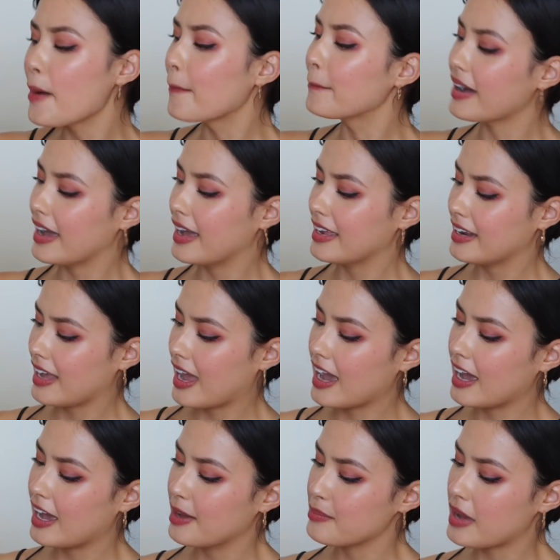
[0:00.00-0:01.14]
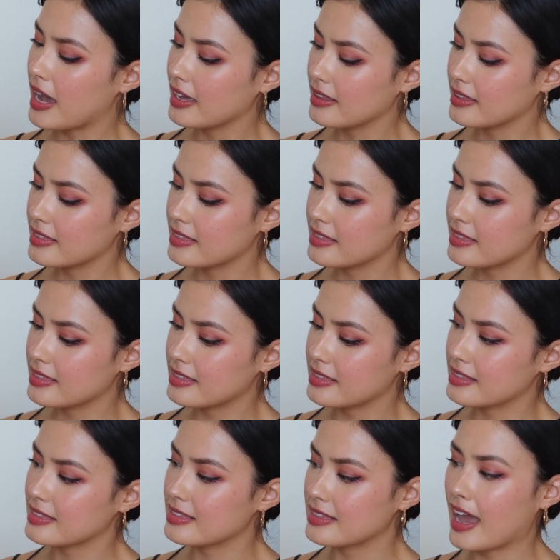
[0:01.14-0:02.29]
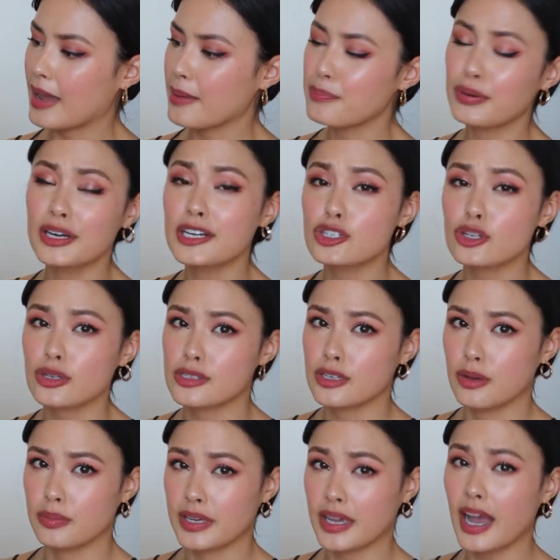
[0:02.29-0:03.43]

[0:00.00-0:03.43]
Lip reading: But I'm pretty sure it's the oblique.